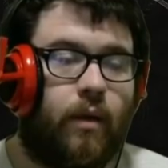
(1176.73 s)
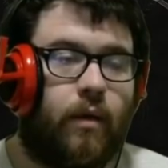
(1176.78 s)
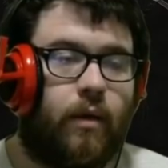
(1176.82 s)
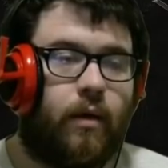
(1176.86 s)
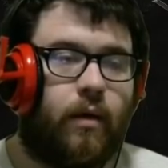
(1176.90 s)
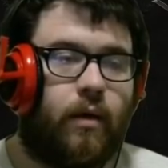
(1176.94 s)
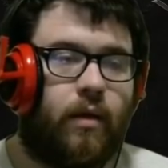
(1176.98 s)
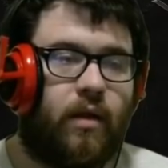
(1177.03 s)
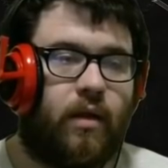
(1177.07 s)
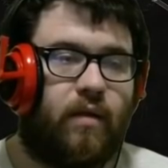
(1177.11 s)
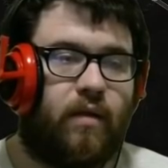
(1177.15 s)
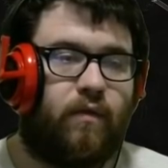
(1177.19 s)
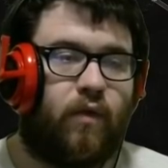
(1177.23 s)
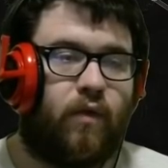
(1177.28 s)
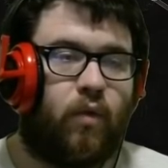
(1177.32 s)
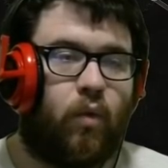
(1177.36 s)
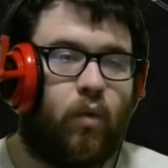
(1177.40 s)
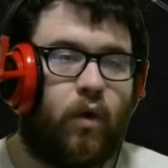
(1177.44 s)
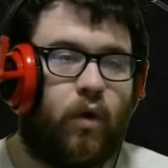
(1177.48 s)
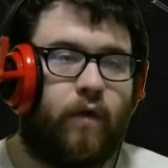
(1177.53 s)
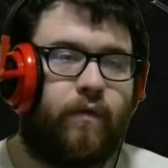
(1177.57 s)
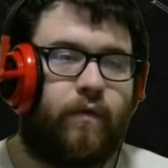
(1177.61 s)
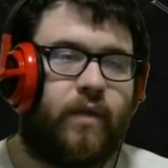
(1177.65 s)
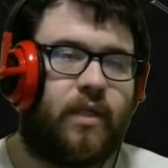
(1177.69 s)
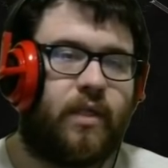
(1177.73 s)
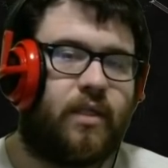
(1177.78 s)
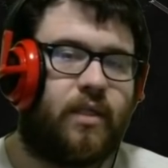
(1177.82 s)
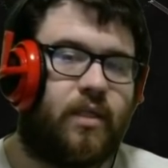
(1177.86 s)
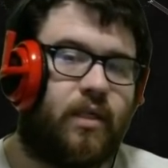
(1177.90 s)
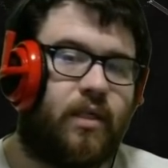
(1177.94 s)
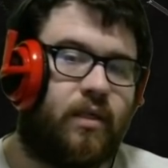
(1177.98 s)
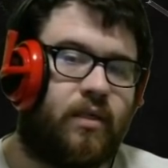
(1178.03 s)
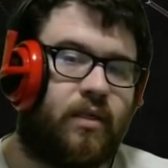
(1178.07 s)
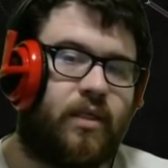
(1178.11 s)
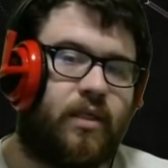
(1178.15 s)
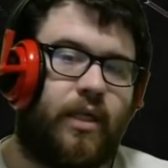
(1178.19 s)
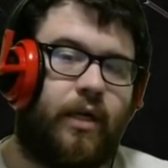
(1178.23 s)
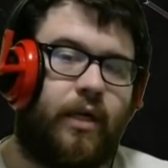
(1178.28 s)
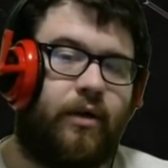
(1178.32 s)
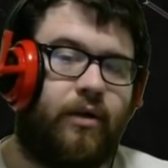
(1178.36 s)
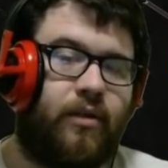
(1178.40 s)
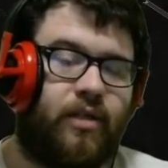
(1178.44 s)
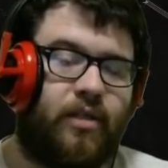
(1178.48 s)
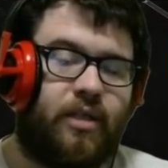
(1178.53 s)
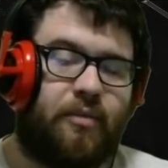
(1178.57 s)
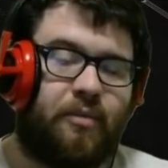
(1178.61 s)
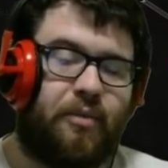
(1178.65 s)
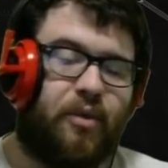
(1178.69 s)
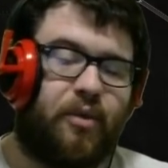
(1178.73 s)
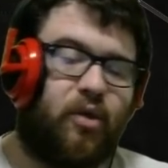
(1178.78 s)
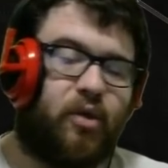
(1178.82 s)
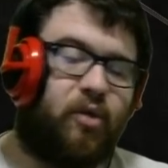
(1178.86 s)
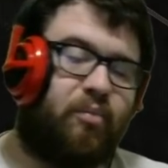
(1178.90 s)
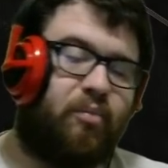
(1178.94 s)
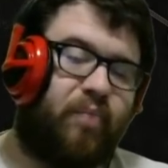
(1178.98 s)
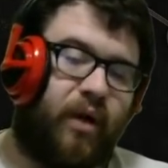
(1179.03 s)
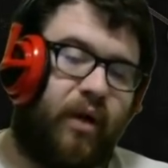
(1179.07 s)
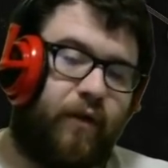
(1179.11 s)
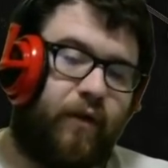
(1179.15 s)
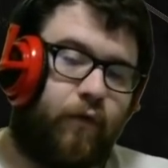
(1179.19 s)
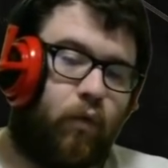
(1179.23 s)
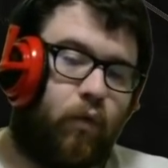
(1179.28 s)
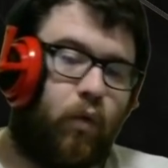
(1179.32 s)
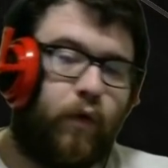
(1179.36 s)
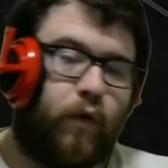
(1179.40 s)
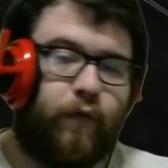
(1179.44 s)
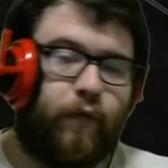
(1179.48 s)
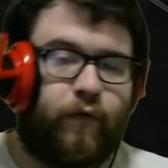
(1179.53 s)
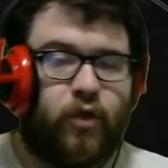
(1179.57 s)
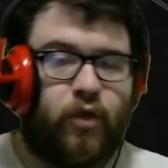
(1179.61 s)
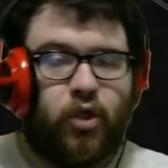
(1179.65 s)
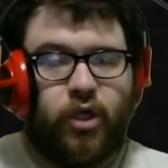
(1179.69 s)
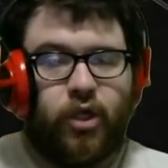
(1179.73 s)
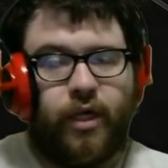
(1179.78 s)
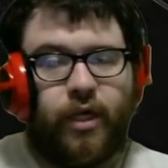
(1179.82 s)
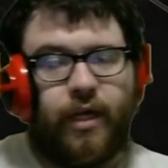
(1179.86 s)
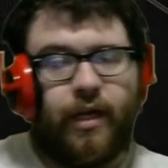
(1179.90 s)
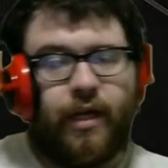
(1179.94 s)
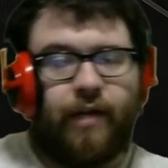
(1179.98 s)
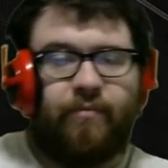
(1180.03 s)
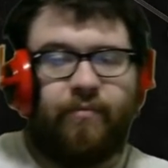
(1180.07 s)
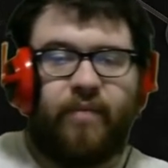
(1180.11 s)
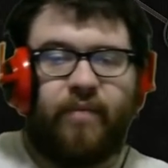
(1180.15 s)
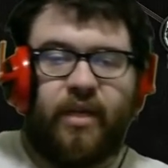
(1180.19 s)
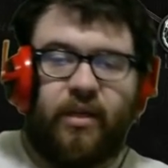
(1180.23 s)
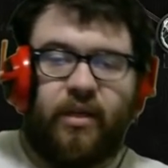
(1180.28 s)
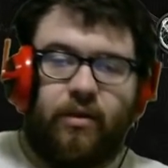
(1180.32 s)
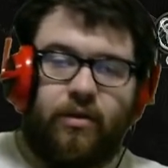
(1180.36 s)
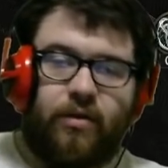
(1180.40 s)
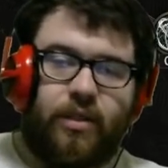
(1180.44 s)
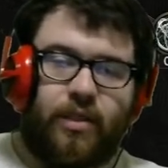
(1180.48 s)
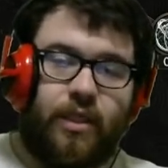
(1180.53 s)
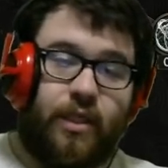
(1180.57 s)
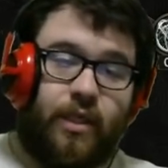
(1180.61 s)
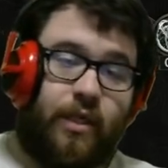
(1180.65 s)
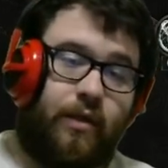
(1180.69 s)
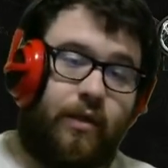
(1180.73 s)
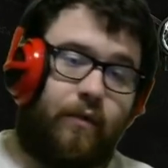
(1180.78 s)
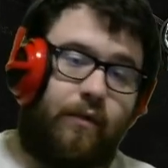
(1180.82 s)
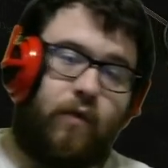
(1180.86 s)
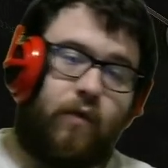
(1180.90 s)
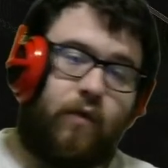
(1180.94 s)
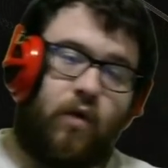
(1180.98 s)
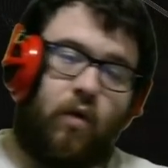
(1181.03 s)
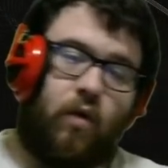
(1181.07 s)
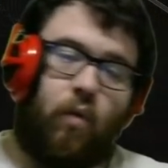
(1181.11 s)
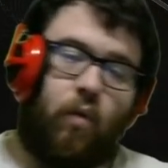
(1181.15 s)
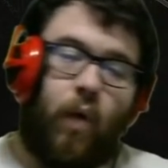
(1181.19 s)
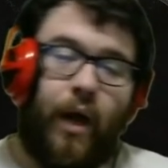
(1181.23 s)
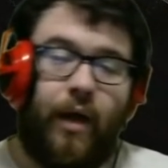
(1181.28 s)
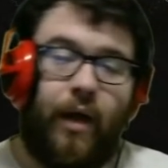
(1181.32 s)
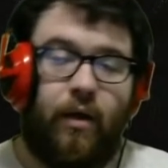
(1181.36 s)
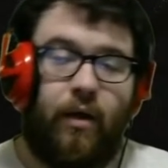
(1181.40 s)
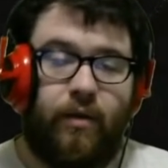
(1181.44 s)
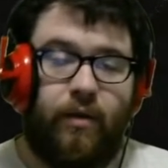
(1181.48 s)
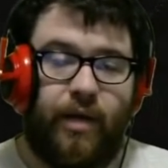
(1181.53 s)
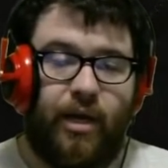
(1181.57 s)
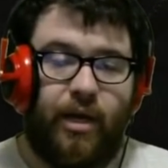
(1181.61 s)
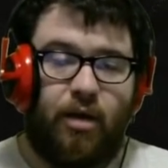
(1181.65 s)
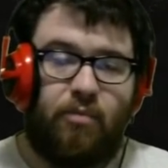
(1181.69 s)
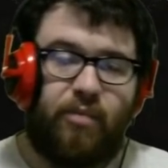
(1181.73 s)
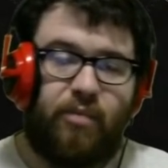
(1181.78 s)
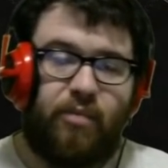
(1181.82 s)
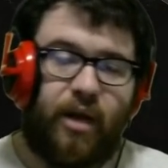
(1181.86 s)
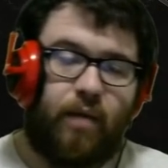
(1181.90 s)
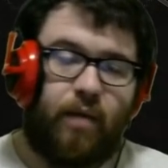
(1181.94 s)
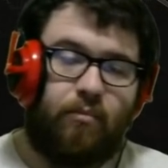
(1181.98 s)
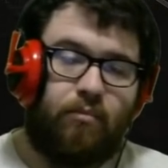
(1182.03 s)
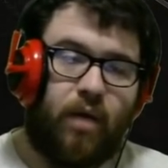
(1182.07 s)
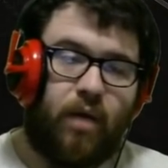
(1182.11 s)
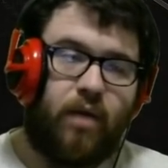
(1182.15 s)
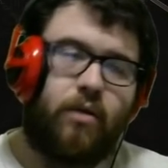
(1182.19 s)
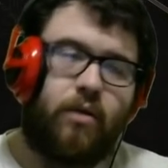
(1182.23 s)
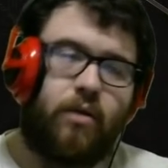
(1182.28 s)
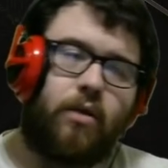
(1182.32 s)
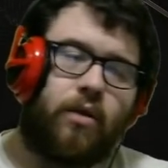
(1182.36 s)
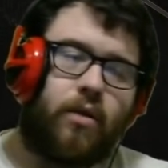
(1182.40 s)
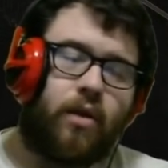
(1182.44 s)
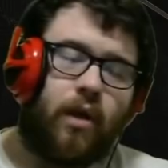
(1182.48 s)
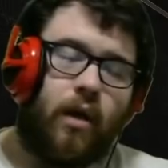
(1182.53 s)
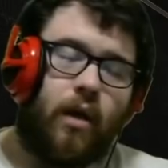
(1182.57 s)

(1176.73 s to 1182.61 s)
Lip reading: Then for wolf, this is your stereotypical buff wolf tree. I've been using it for a while now, about a month.